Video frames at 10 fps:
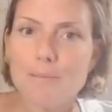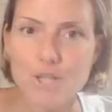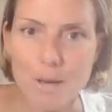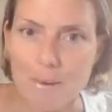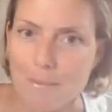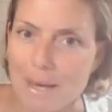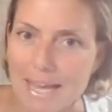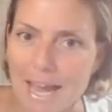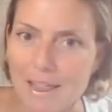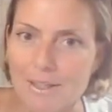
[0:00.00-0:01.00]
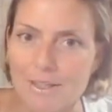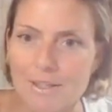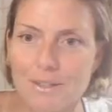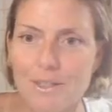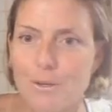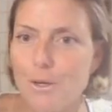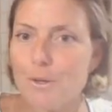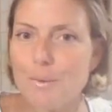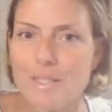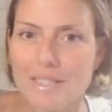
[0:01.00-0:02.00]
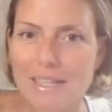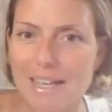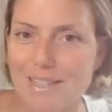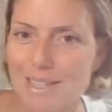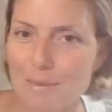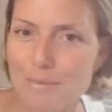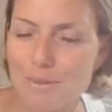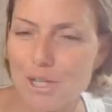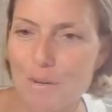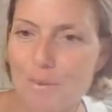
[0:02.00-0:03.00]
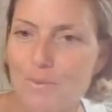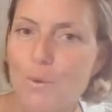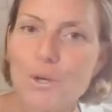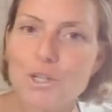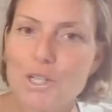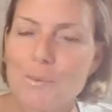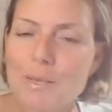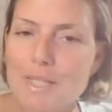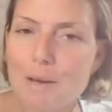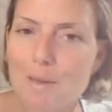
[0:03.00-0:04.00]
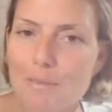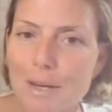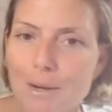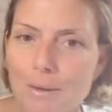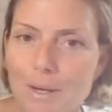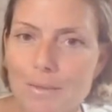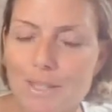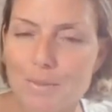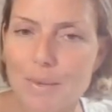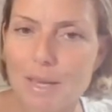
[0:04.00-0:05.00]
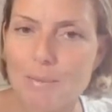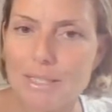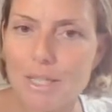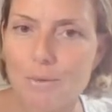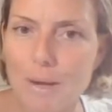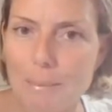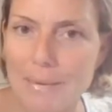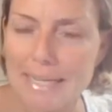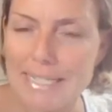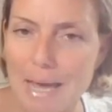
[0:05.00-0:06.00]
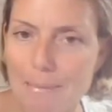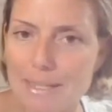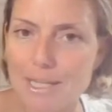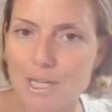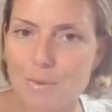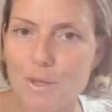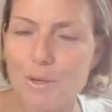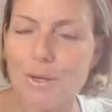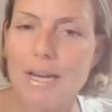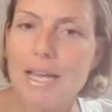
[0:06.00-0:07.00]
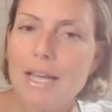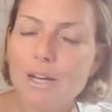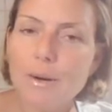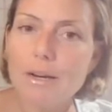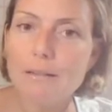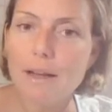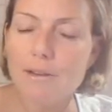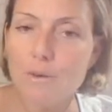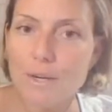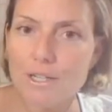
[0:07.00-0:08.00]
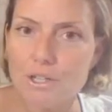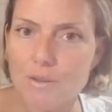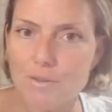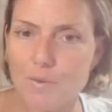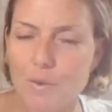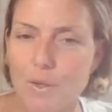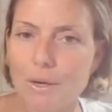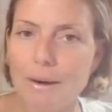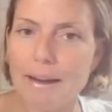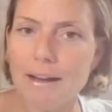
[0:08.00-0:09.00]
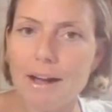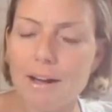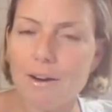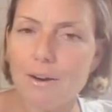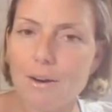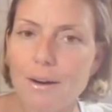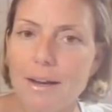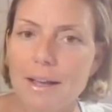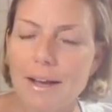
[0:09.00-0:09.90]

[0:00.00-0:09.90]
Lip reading: drop on my calendar. You heard what Cindy had shared before. She was on with me earlier this week, and we did a great mini tapping session with her. Created a lot of great shifts for her and got her